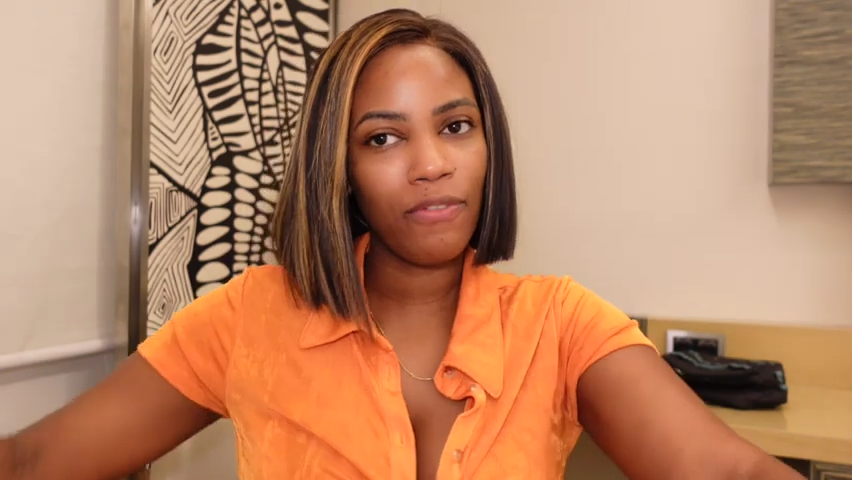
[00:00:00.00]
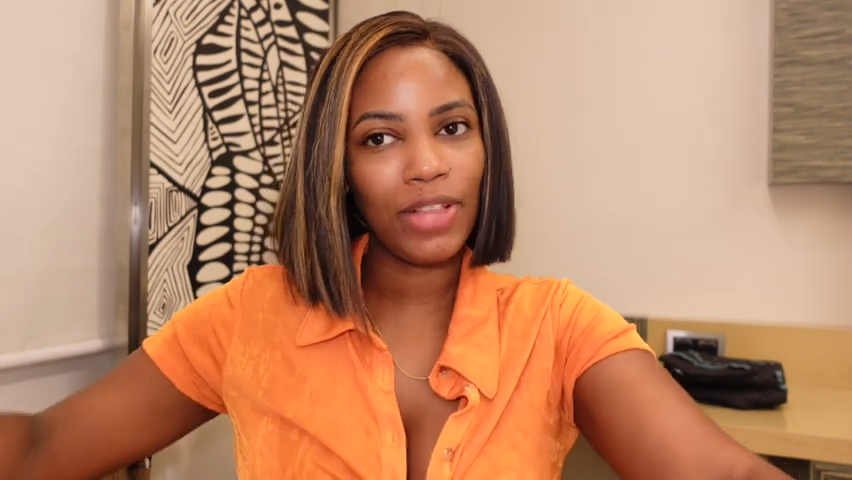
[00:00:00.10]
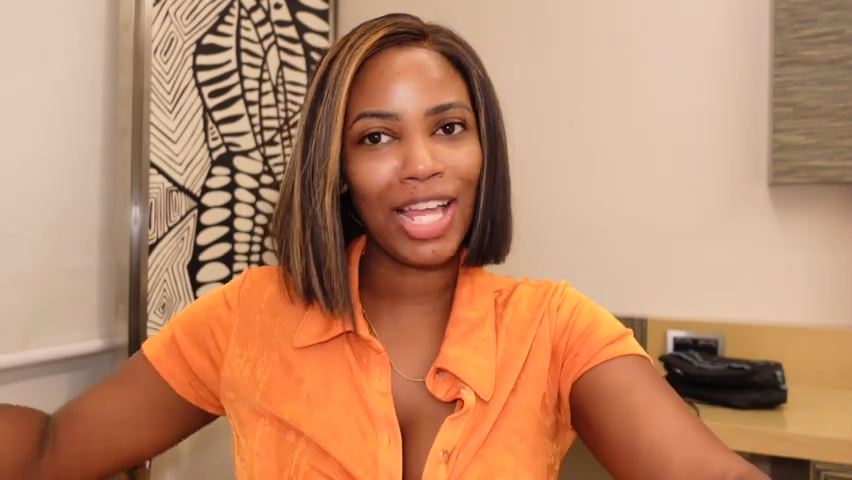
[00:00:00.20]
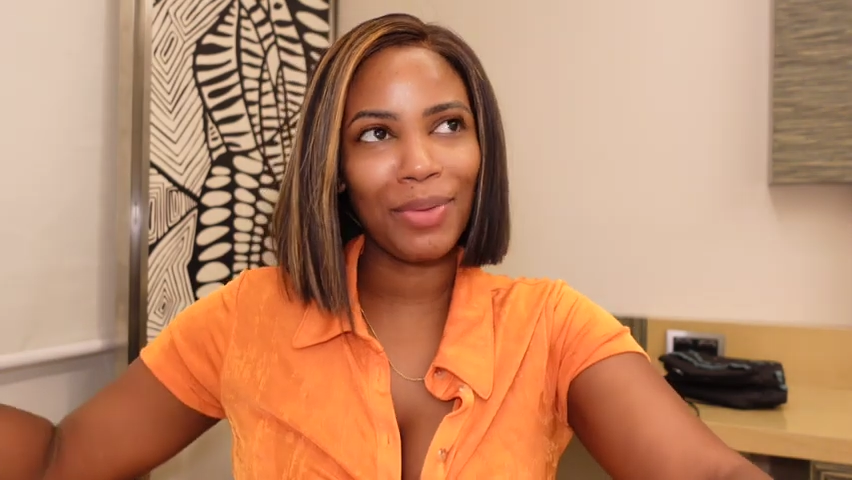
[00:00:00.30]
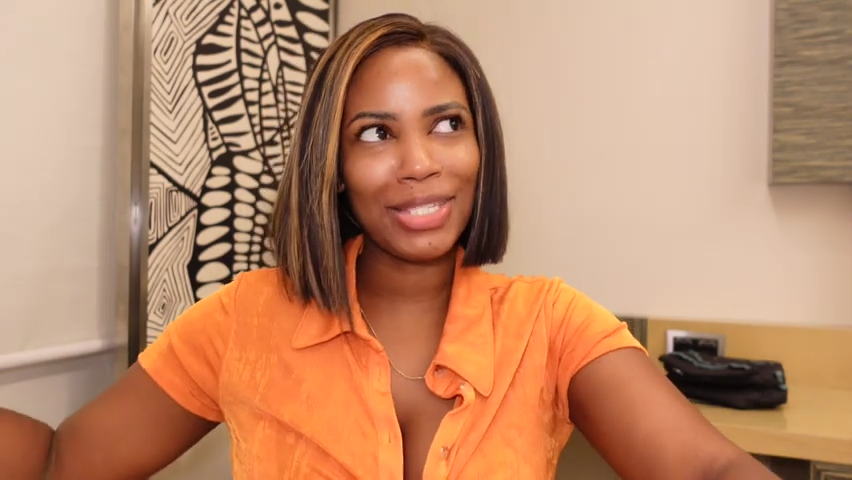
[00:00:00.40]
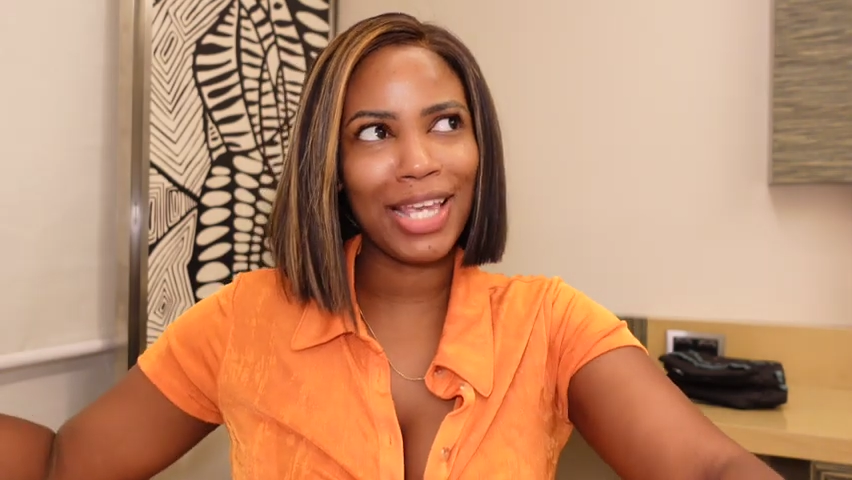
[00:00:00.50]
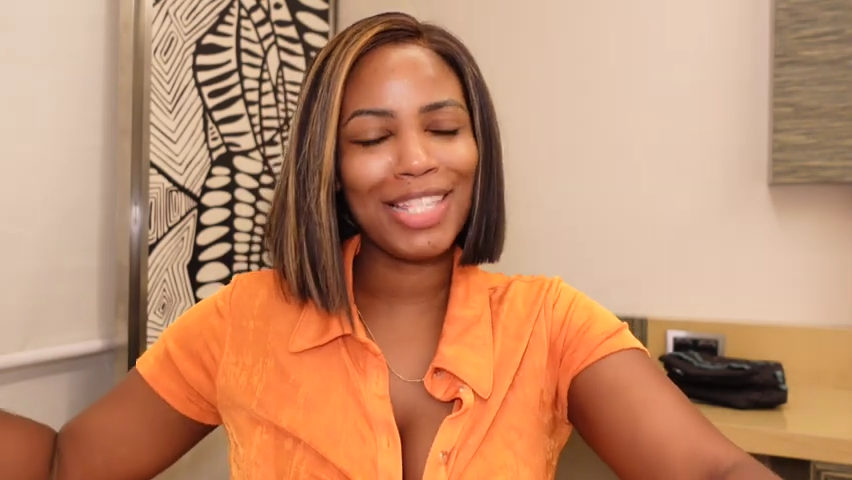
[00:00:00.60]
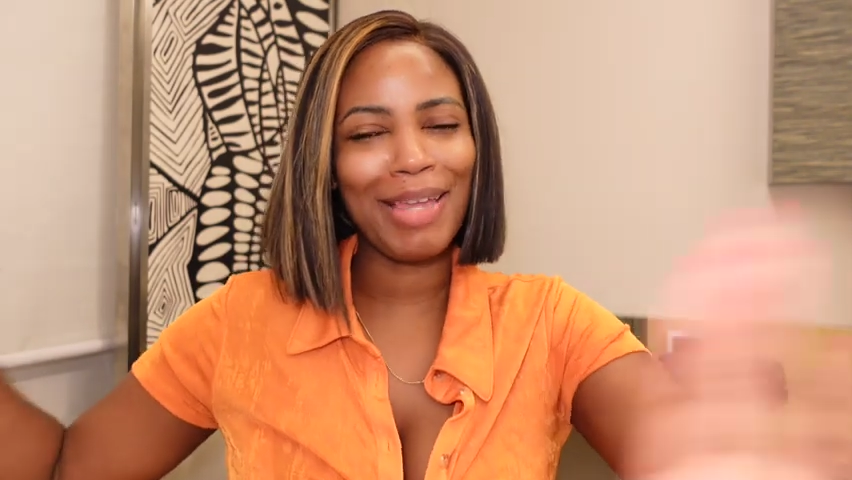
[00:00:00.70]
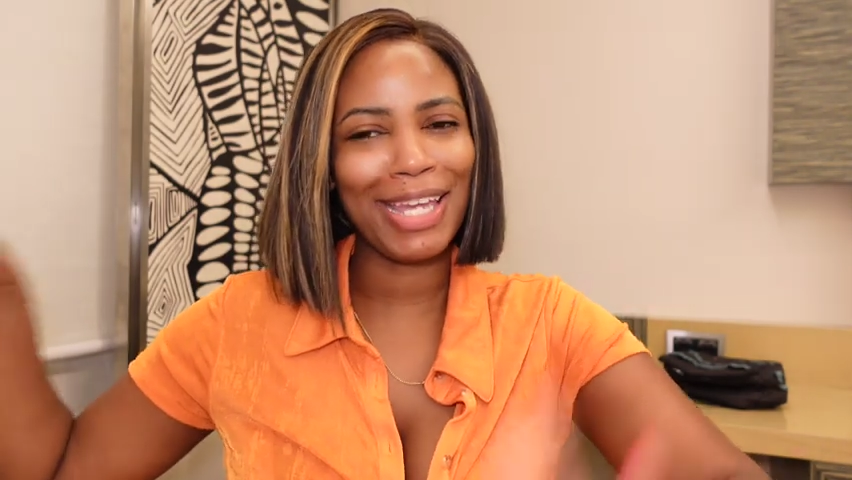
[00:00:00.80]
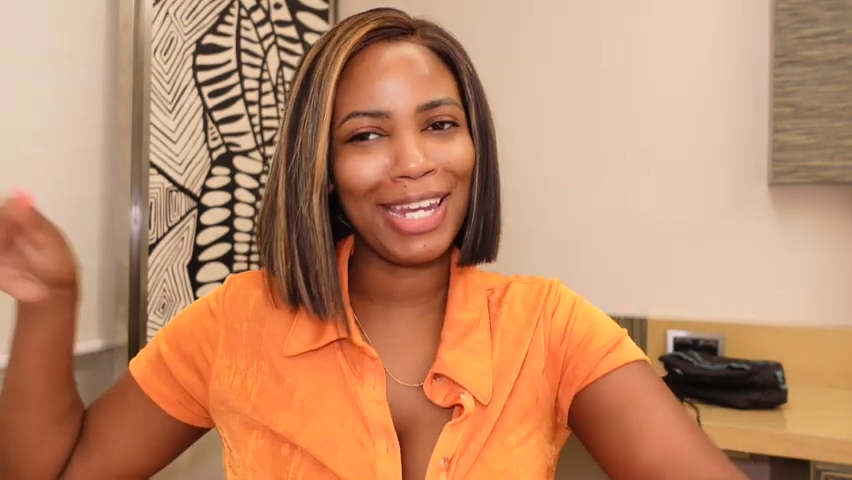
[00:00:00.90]
Flying With
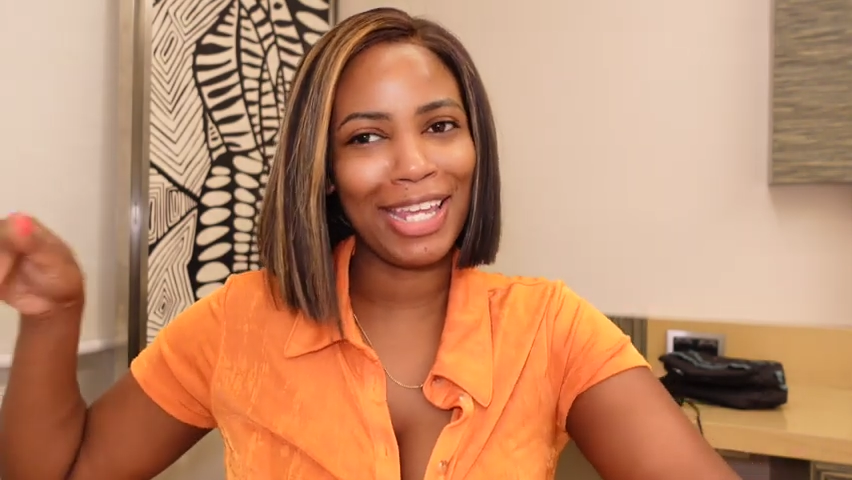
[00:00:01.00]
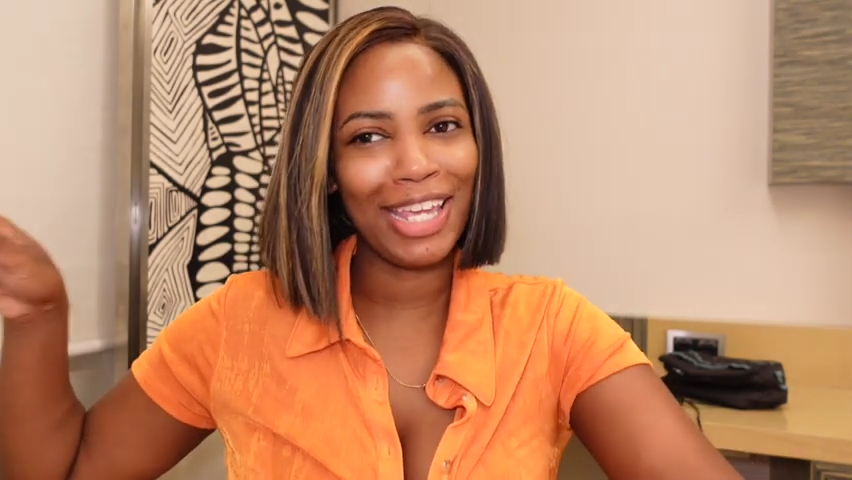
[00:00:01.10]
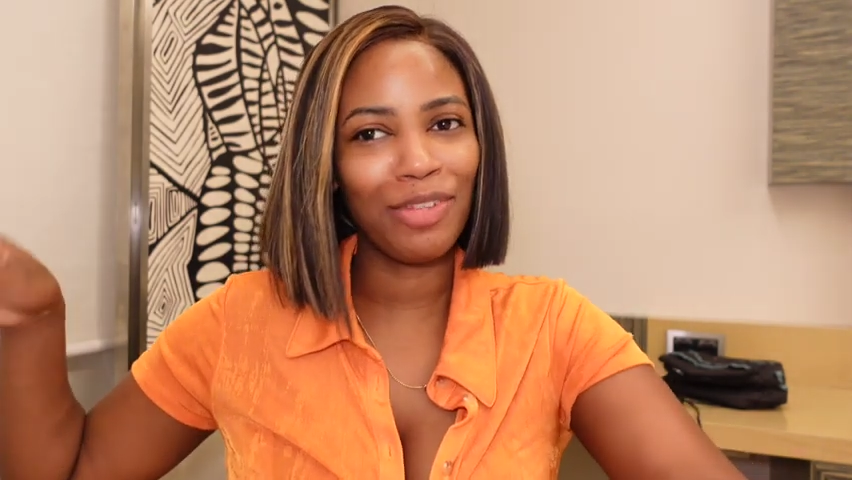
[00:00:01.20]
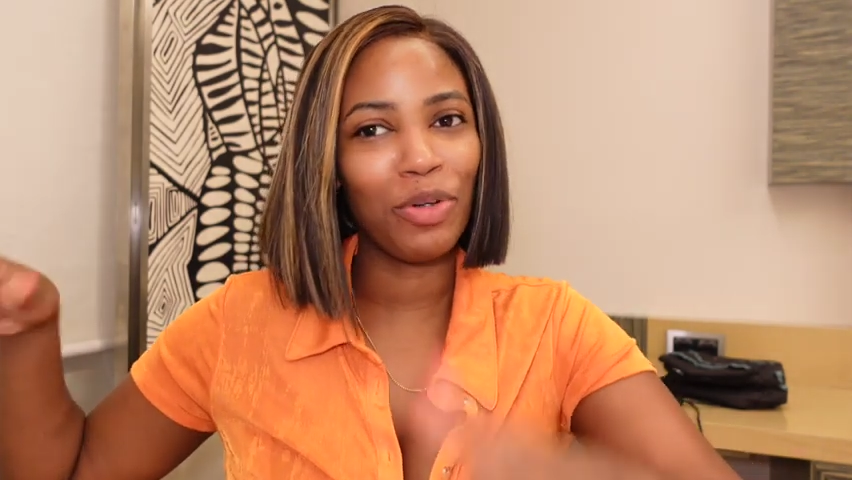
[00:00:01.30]
Skates back at it again.